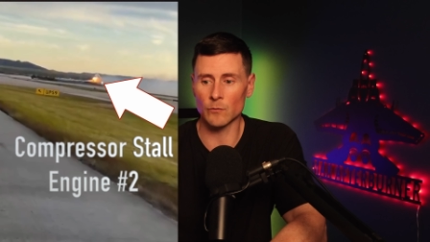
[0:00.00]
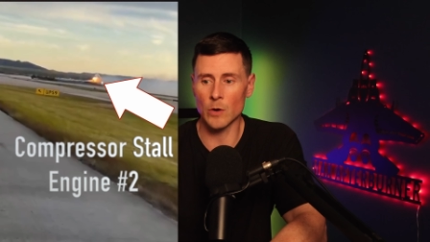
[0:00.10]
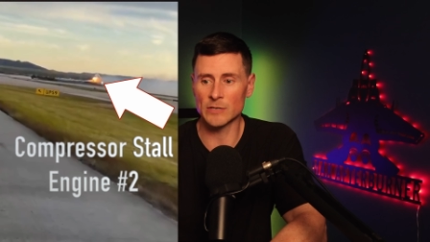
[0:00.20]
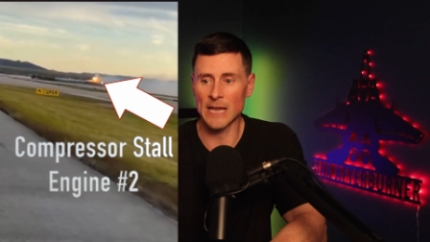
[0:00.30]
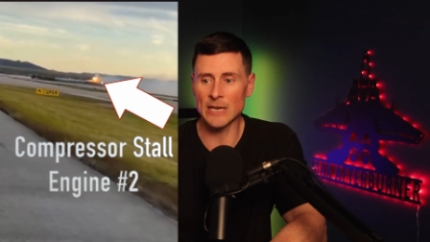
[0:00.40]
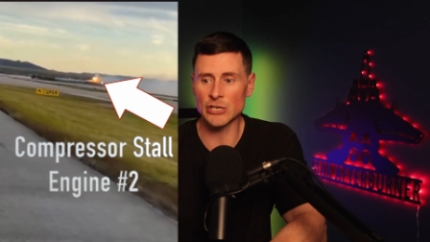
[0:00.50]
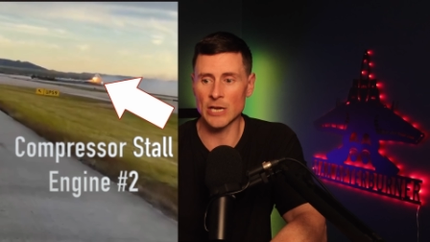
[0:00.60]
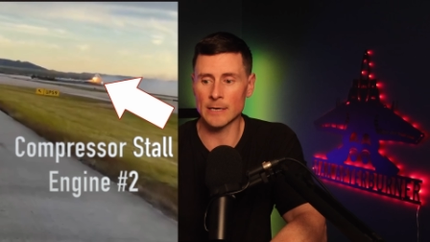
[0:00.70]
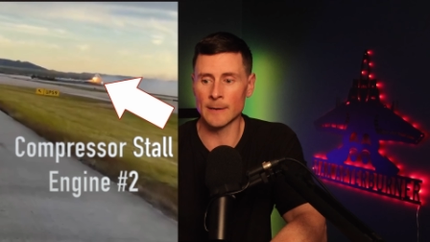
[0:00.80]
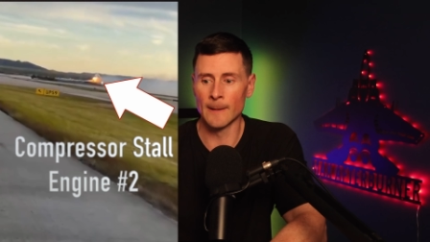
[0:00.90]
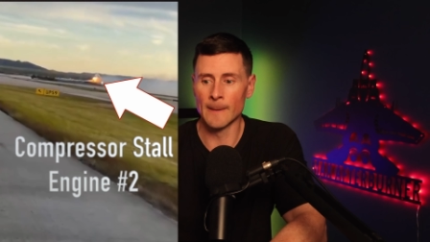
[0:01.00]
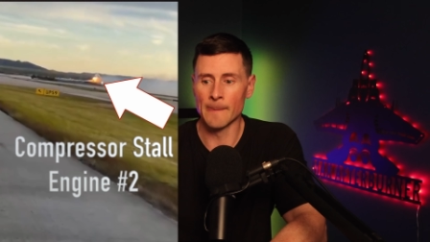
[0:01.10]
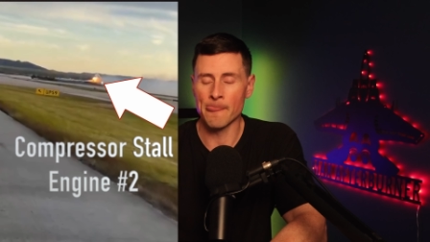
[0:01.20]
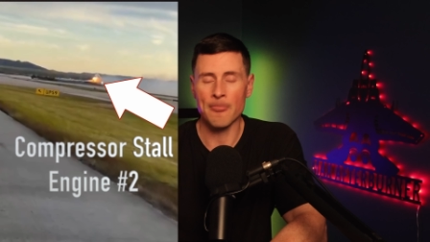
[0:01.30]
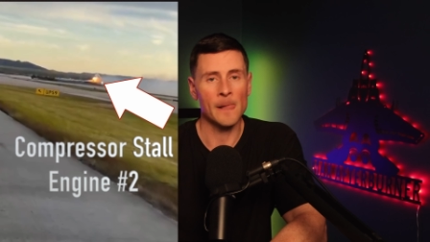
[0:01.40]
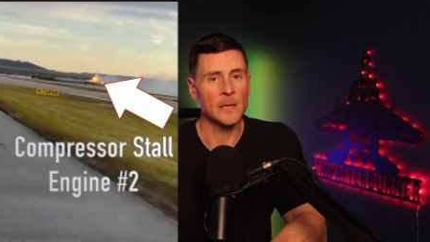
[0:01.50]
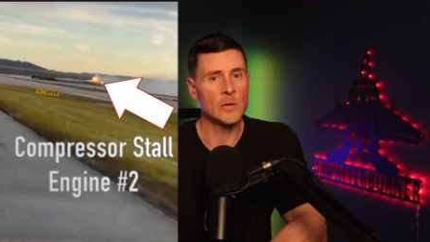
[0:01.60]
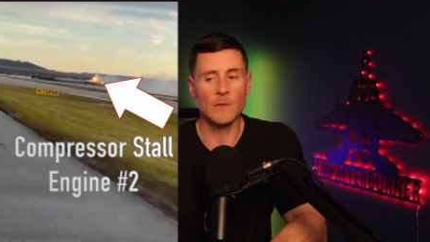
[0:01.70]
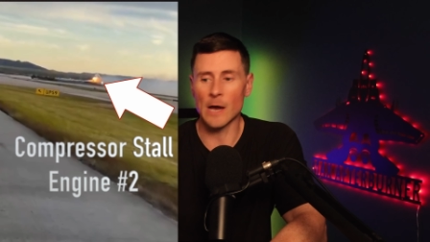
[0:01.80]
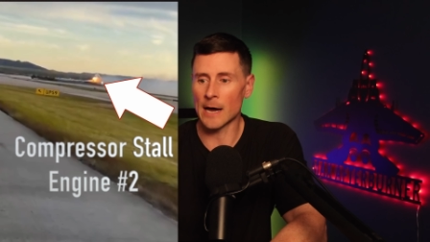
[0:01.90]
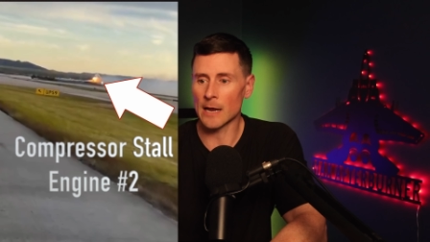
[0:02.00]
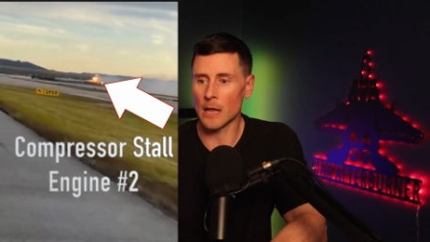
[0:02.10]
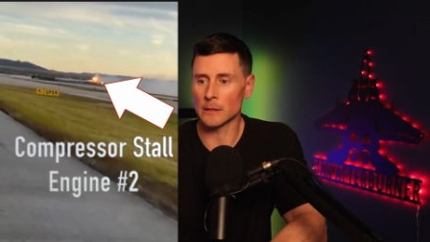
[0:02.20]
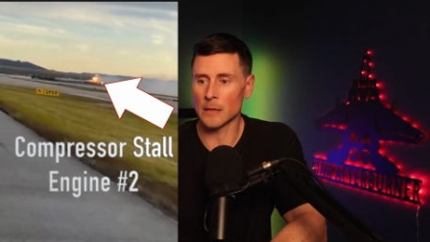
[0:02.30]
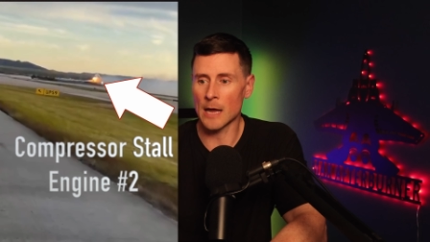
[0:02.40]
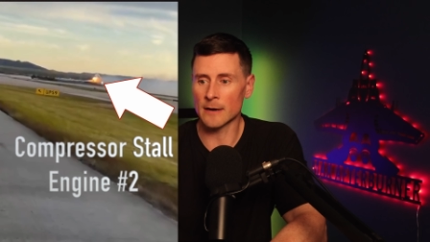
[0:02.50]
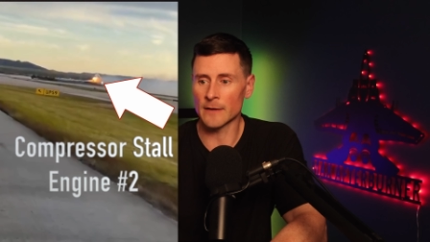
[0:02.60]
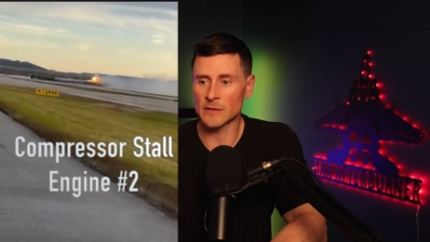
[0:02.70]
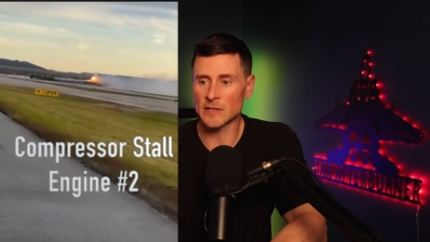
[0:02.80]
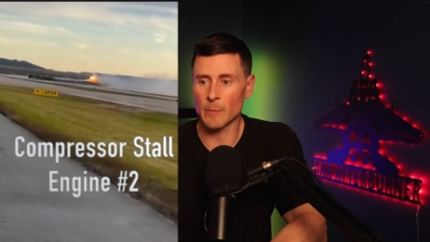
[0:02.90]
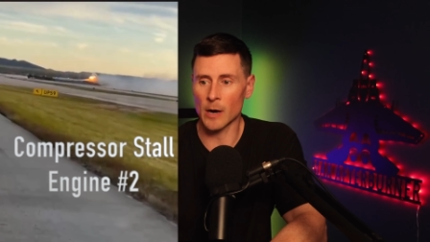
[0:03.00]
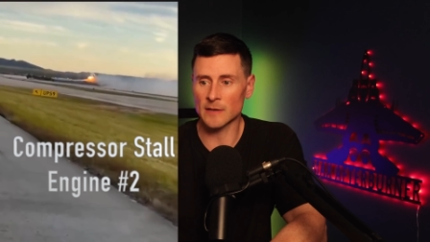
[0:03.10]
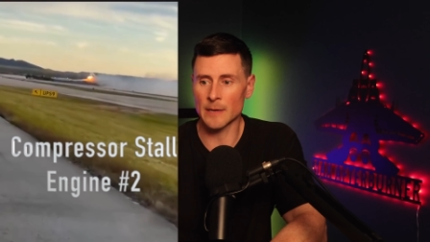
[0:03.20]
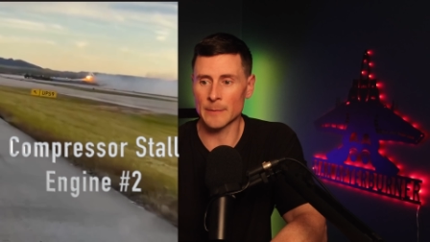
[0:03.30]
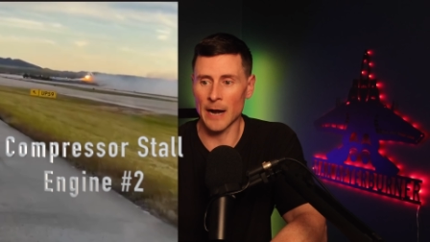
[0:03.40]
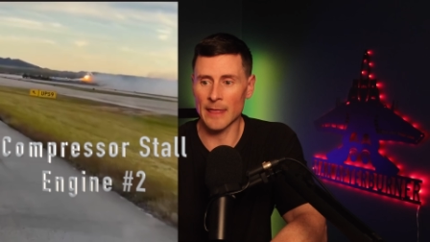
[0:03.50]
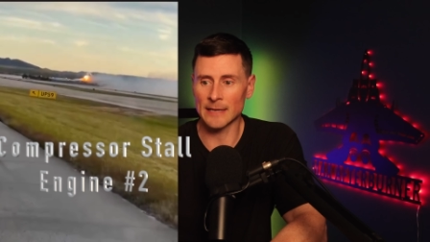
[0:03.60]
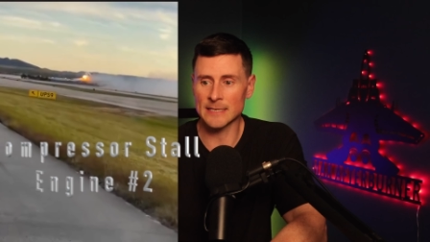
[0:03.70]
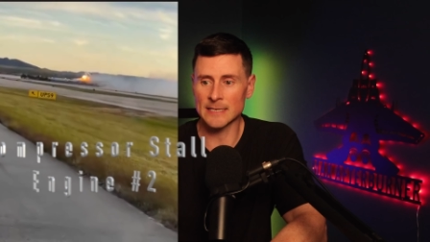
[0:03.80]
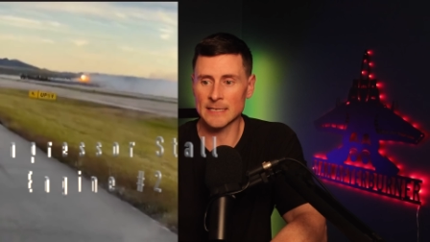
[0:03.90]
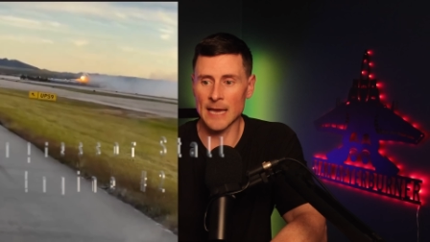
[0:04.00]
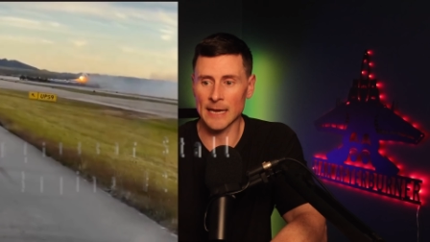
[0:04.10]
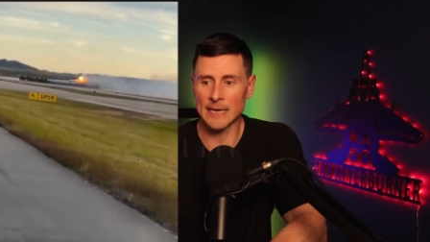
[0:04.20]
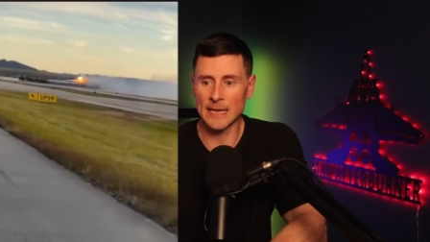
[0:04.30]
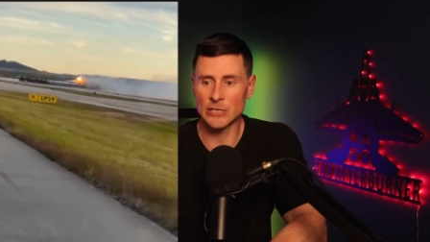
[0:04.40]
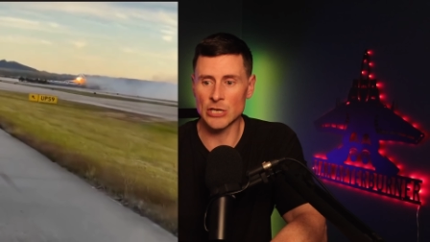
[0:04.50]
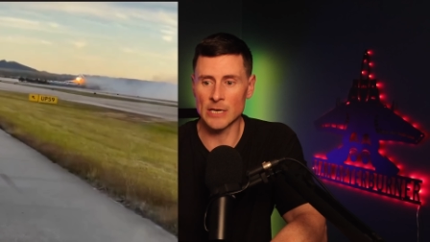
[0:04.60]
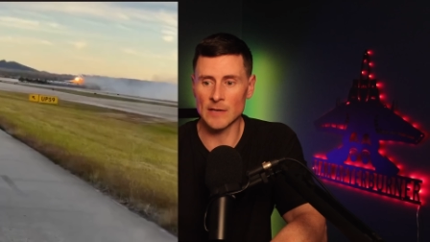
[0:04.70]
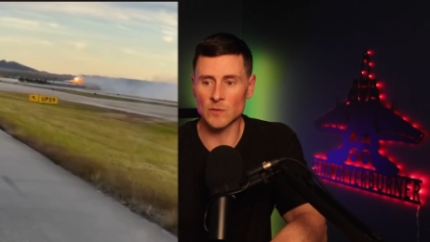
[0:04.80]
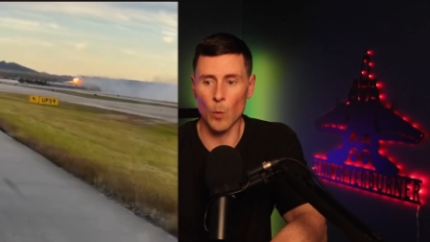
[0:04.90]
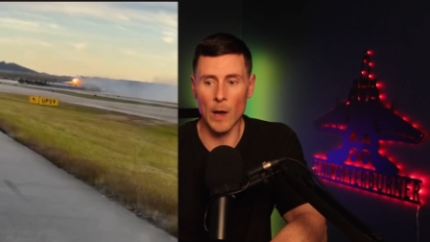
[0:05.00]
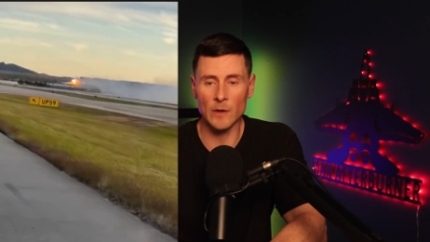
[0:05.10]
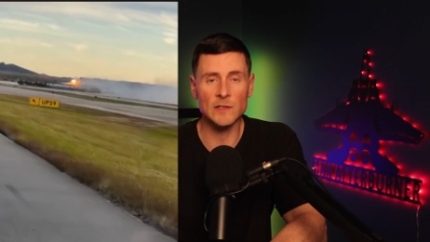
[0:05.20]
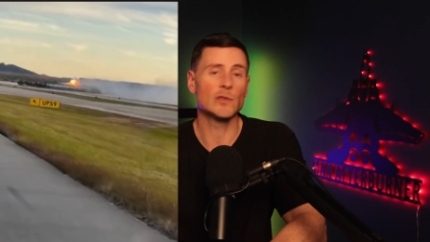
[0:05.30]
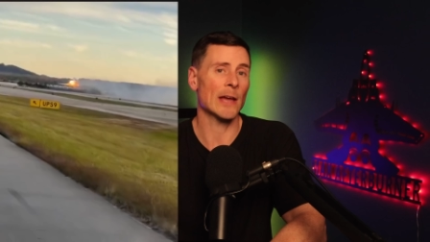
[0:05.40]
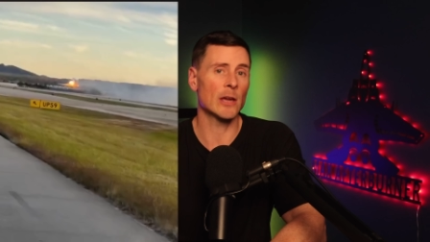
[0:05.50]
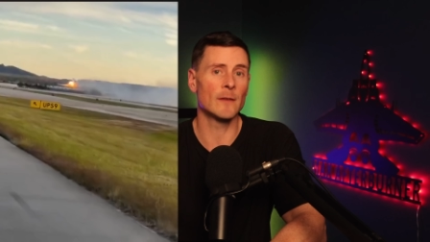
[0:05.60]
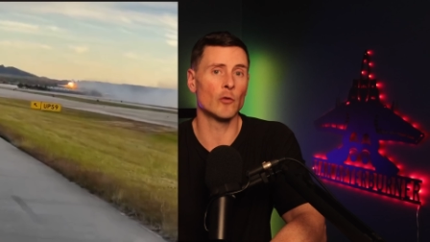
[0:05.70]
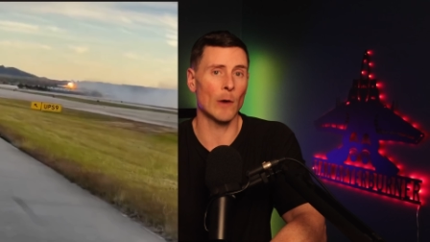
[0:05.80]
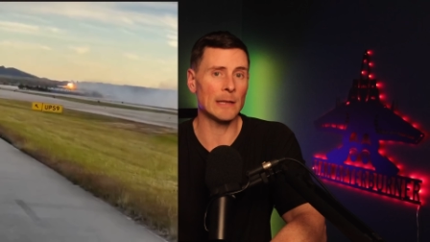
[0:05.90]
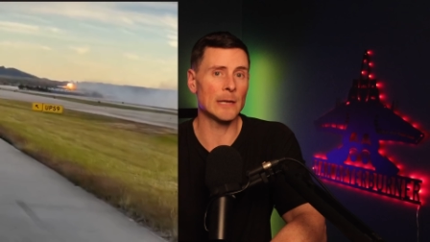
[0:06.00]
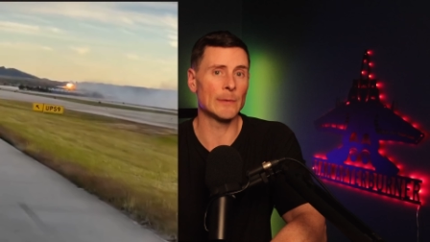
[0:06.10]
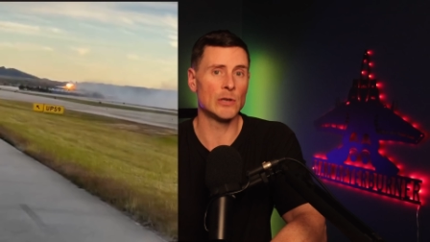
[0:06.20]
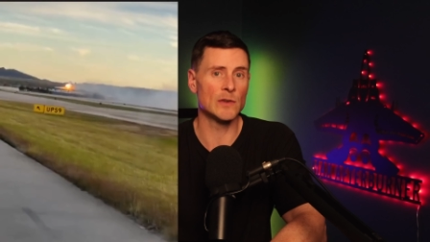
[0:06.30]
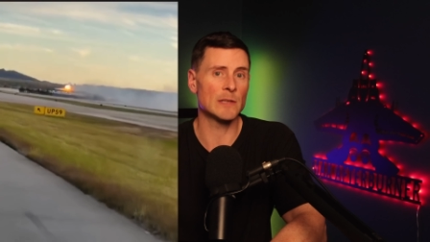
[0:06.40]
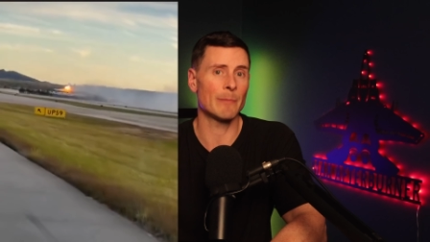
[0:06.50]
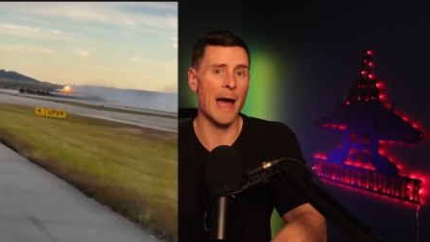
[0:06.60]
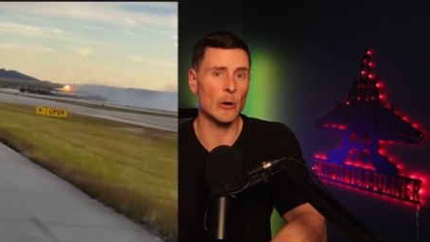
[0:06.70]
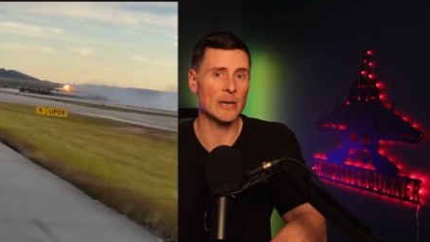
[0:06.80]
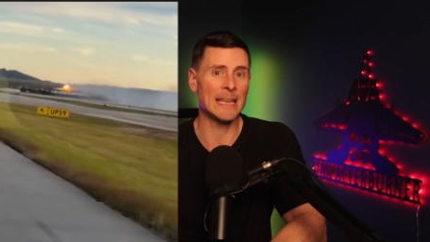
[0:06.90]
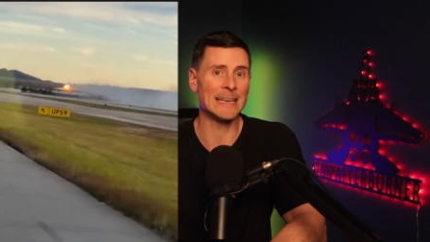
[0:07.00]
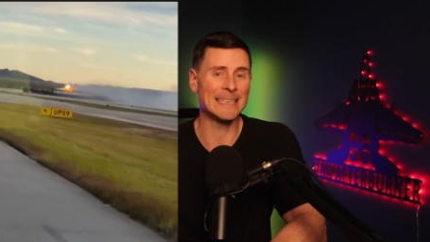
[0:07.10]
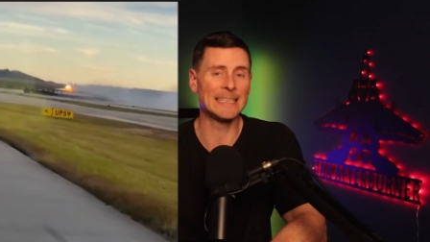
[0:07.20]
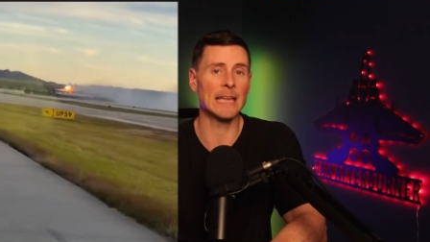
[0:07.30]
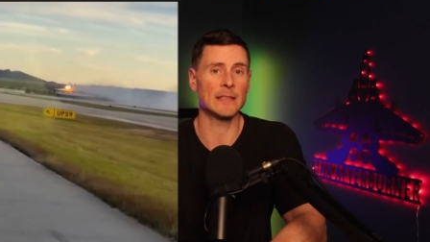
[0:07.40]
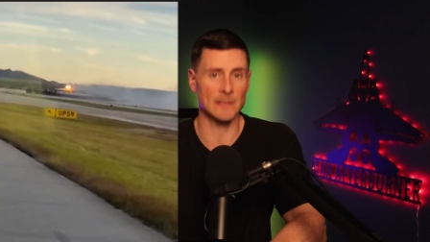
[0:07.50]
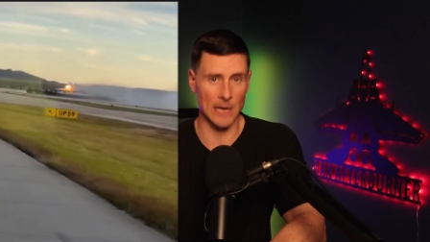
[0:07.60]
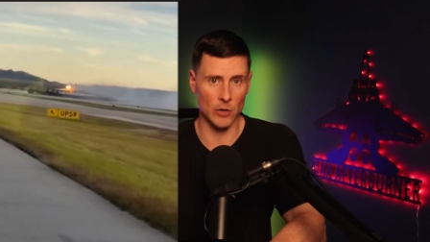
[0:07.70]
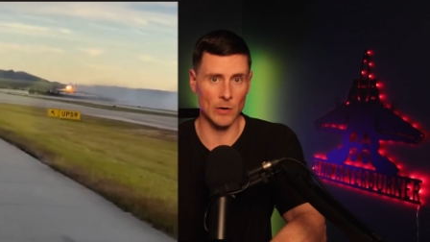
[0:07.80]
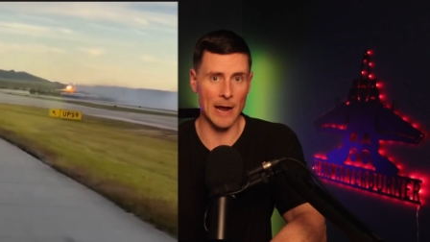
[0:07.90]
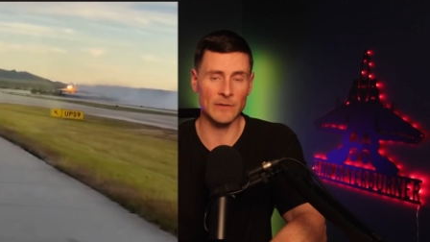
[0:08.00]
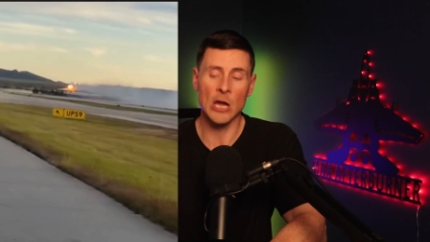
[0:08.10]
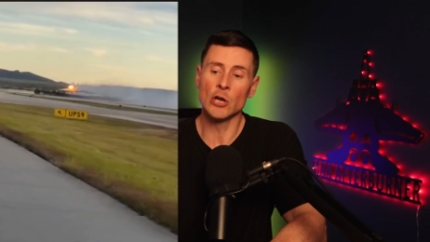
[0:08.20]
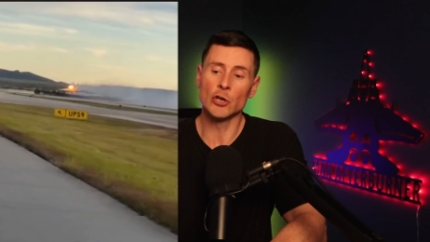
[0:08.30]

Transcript: the rotation, You've got a lot of different sparks coming out of that second engine as well. So that could have greatly reduced the power needed to get this aircraft